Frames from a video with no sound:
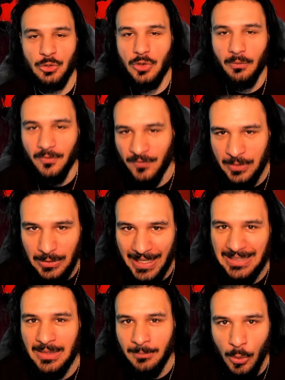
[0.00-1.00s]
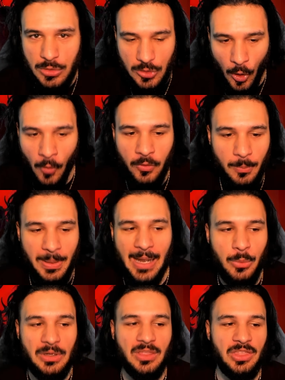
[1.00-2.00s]
you don't feel like the most
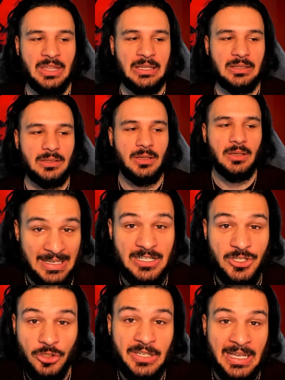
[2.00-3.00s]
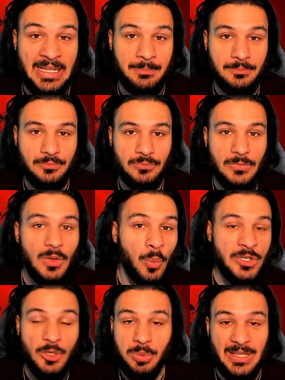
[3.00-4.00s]
overpowered thing in your game
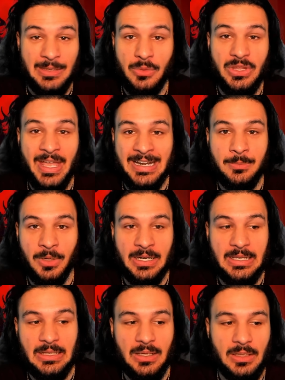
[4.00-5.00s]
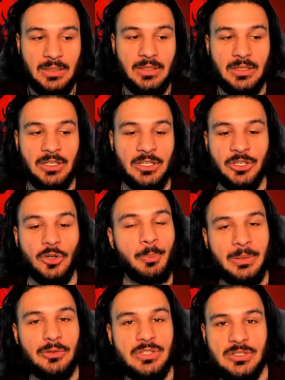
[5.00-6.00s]
when you're playing with anybody, your
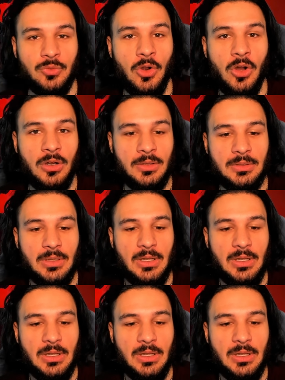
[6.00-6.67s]
build is wrong.